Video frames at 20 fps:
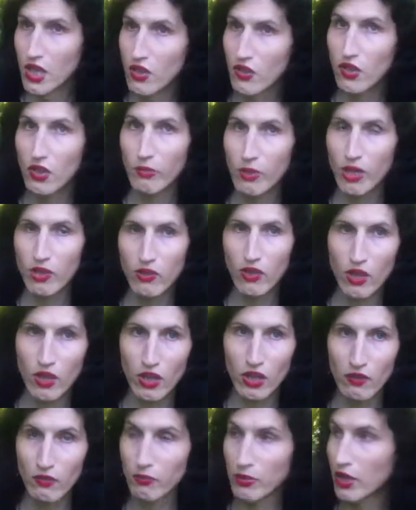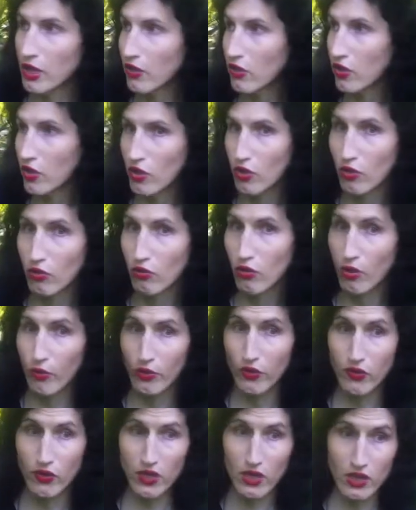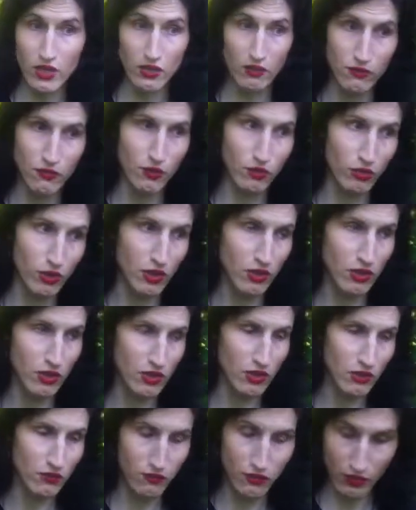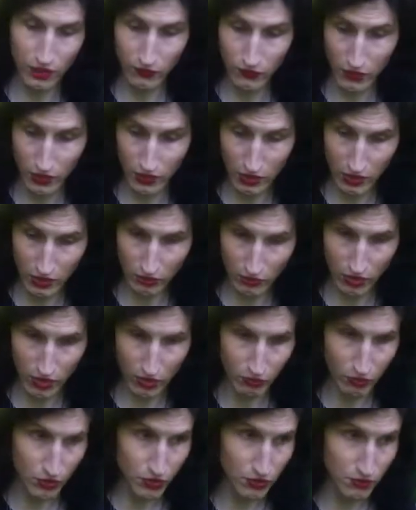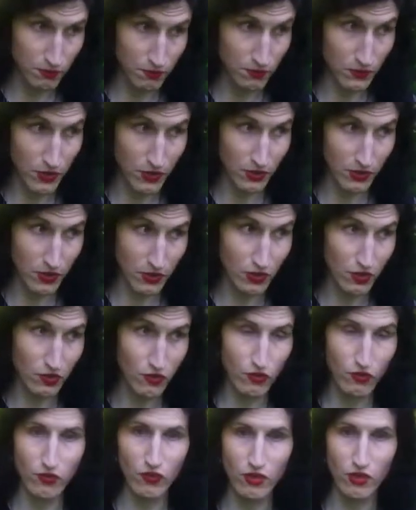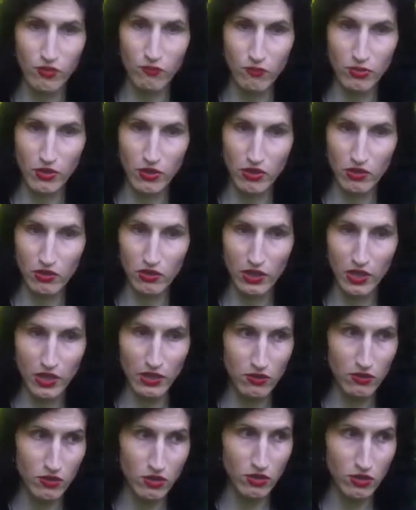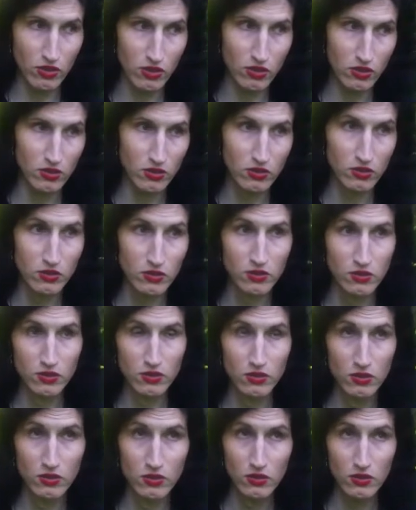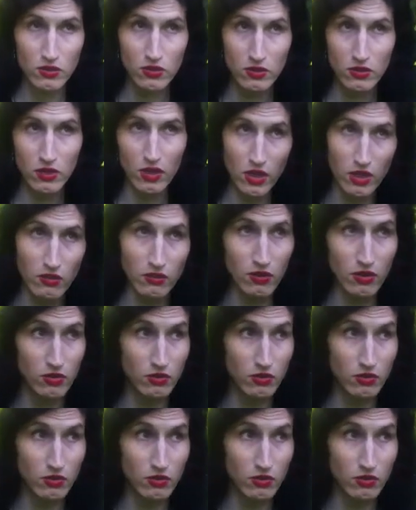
some ideas for passing your quarantine if you're lucky enough to live in an area with a decent sized parkland. I